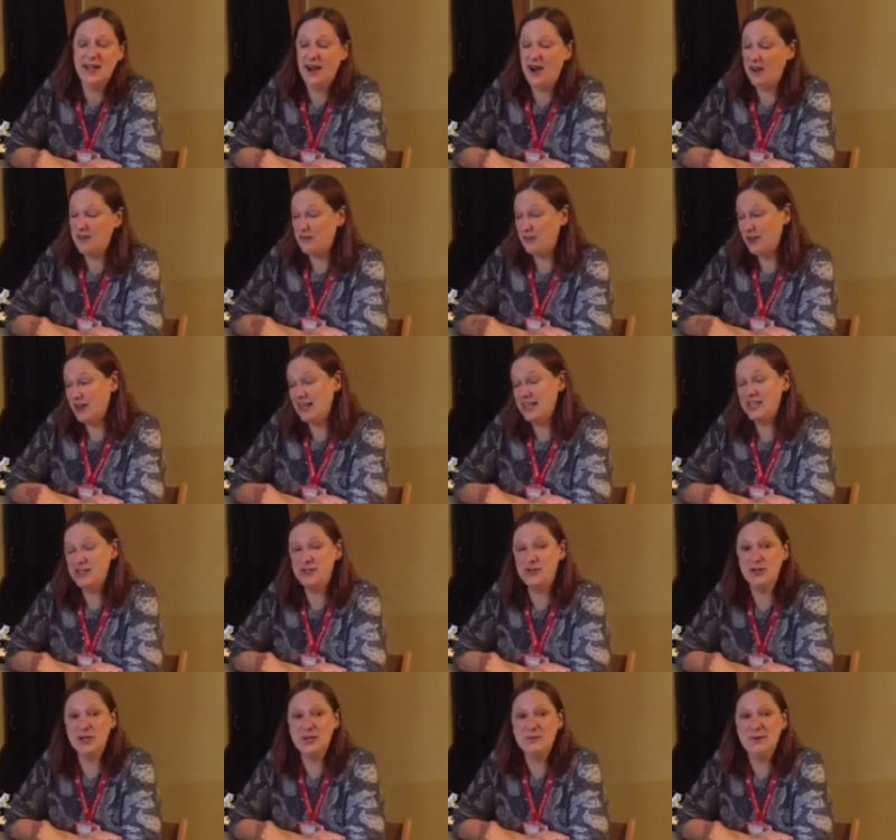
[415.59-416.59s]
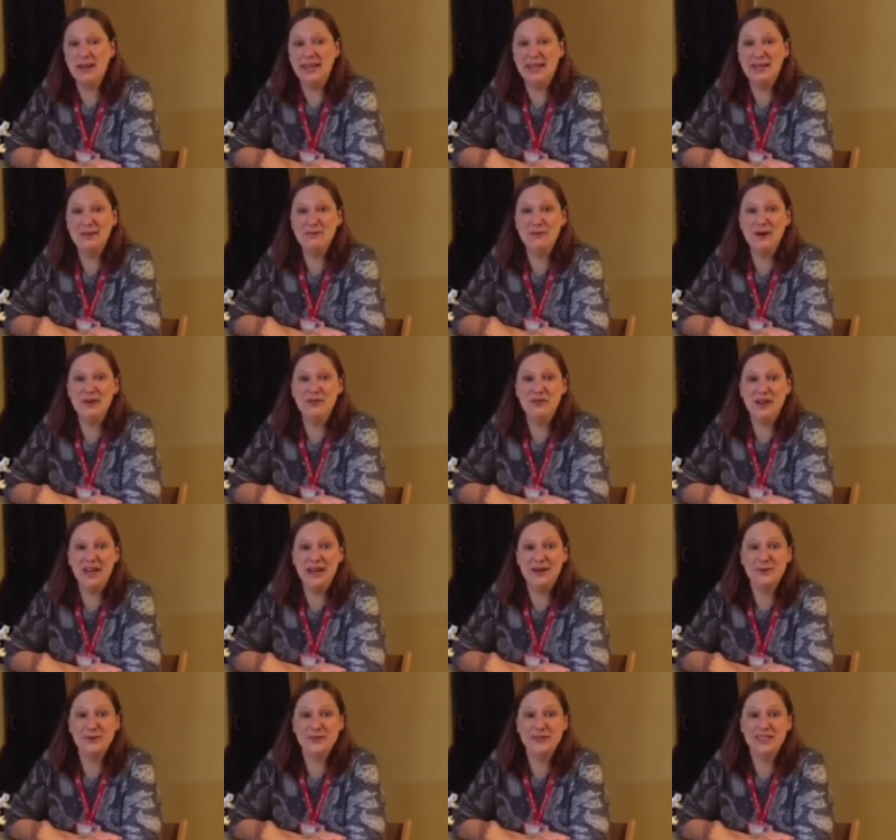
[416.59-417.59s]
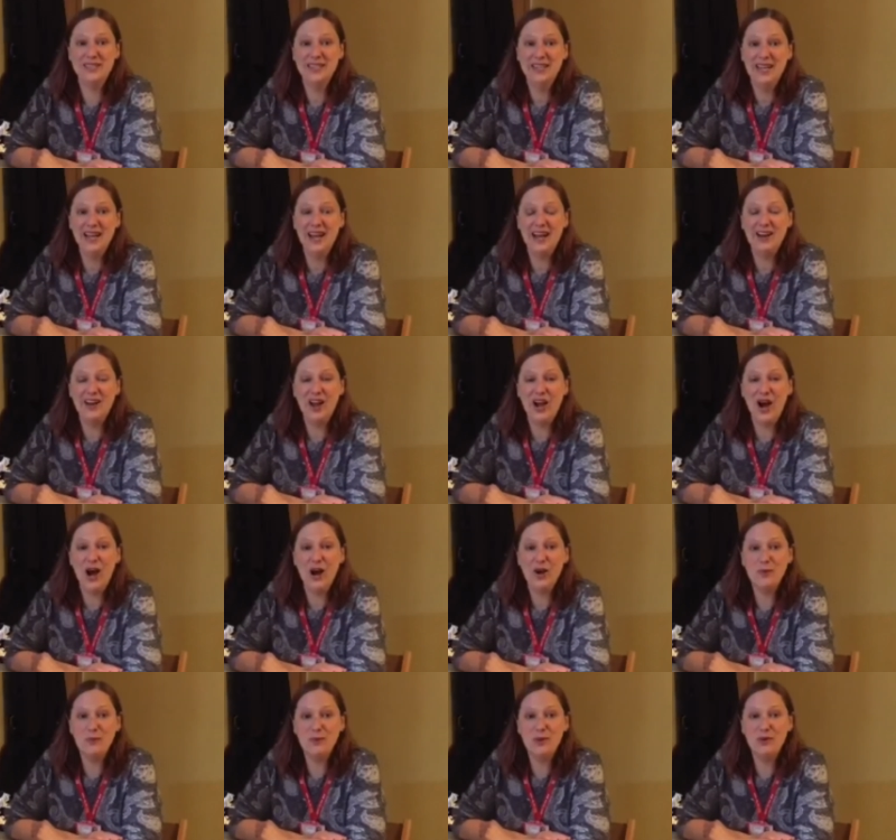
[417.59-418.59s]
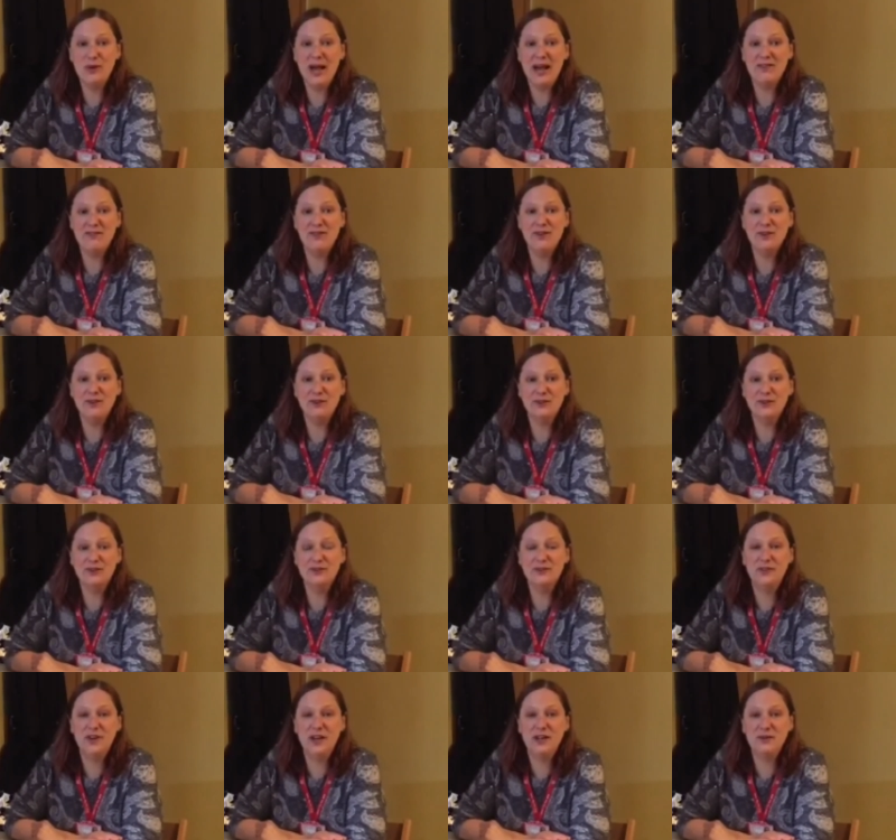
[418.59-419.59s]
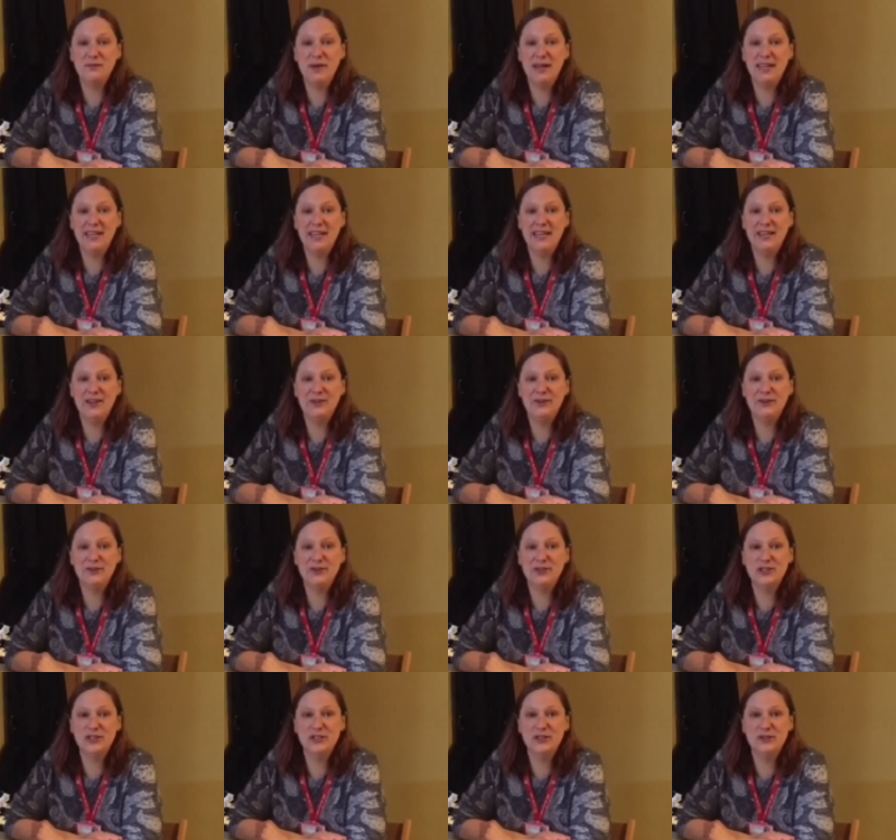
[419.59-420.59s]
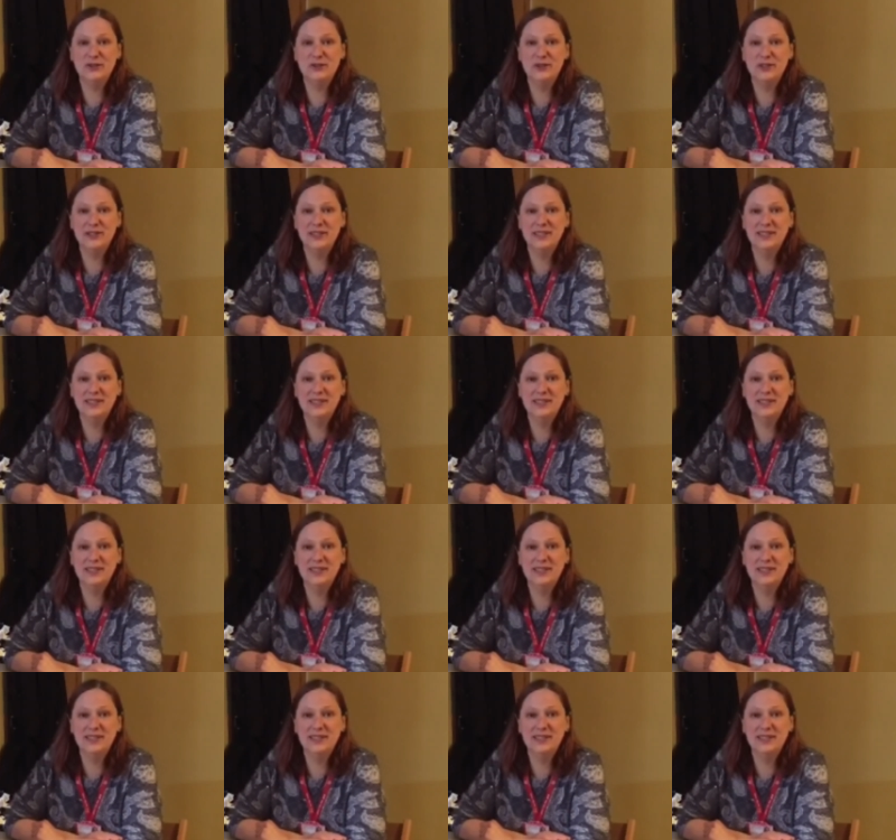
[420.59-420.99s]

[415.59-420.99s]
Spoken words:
I've really enjoyed making my flowers, and I hope you have lots of fun making yours too.